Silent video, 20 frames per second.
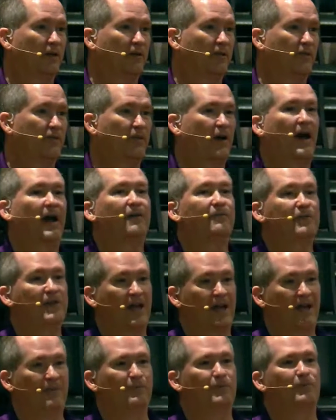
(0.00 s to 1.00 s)
5
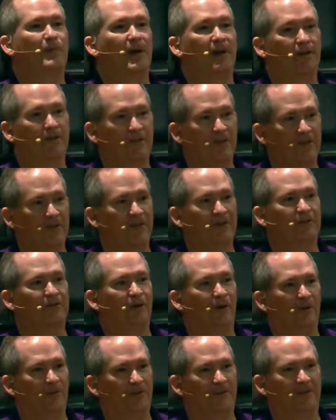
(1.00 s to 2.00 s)
times better than the
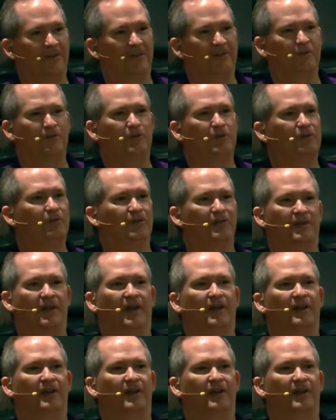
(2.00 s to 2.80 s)
Joneses. Ooh, you just got